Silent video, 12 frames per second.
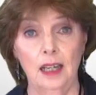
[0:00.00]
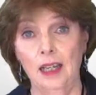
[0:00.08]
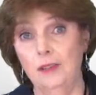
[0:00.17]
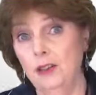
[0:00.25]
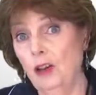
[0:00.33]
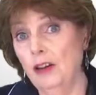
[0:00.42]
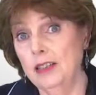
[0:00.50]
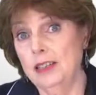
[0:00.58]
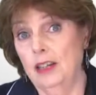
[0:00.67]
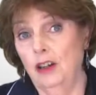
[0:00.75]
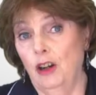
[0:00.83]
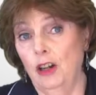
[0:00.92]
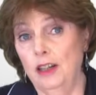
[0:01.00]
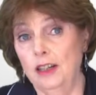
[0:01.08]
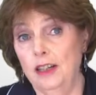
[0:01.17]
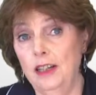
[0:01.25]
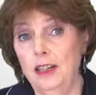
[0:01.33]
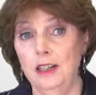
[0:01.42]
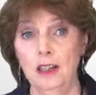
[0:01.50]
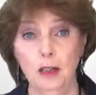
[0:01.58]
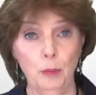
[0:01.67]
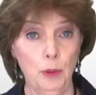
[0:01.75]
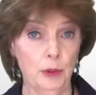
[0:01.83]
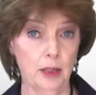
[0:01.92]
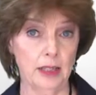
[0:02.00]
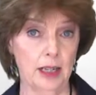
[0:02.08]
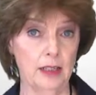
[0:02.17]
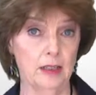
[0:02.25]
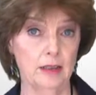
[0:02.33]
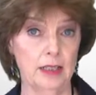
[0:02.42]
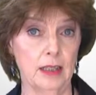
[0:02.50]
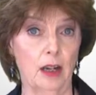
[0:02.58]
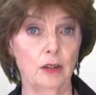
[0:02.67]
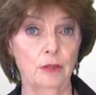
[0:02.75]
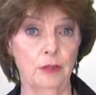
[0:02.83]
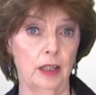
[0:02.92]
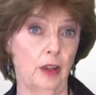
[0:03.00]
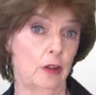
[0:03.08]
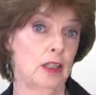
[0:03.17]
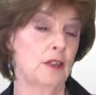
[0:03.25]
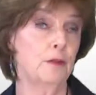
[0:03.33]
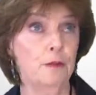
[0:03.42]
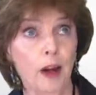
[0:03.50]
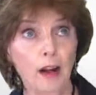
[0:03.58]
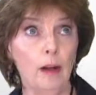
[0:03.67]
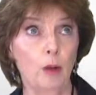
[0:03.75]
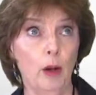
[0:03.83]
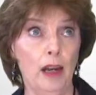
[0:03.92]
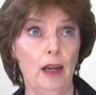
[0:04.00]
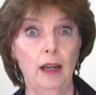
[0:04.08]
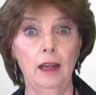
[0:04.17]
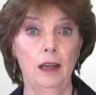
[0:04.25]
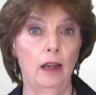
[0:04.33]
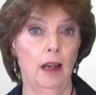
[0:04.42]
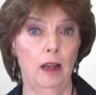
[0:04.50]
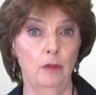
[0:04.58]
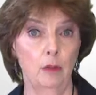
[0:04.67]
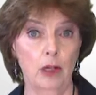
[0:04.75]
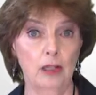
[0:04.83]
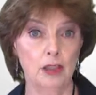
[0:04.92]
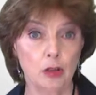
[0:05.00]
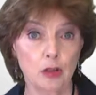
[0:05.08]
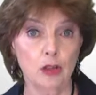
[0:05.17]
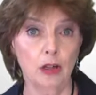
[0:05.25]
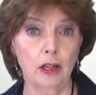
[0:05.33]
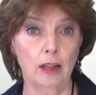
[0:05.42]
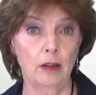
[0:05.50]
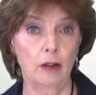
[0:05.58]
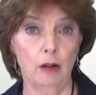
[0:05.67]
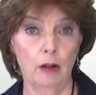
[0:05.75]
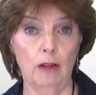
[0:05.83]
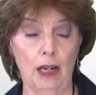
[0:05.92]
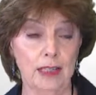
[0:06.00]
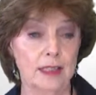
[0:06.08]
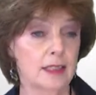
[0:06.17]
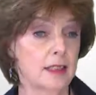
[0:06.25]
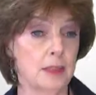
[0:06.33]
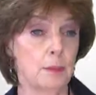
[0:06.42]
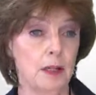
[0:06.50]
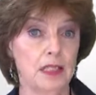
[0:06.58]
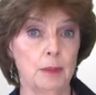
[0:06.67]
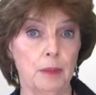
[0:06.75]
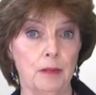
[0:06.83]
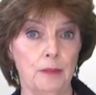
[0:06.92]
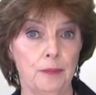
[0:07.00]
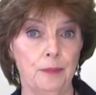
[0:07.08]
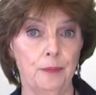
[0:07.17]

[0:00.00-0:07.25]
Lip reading: If you can't take a holiday, book the day to yourself and go as far away of what is usually your horizon as possible.